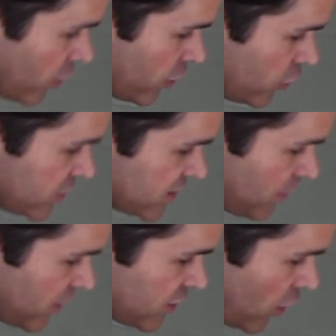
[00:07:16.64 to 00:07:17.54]
You
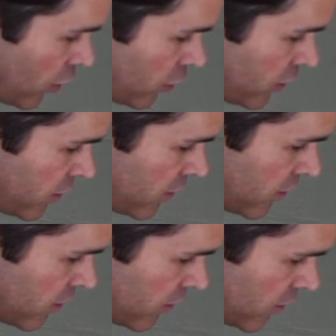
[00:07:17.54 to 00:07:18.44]
simply turn
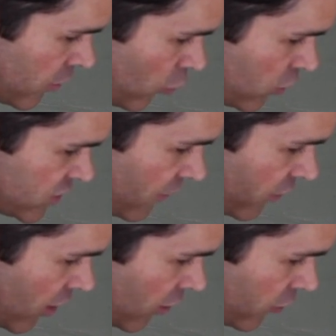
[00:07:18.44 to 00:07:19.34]
whichever
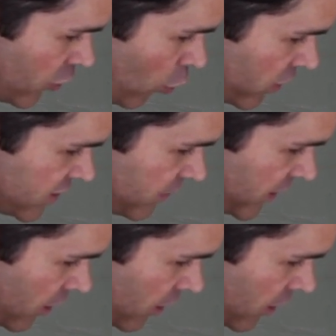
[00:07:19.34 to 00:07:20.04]
color you want it to be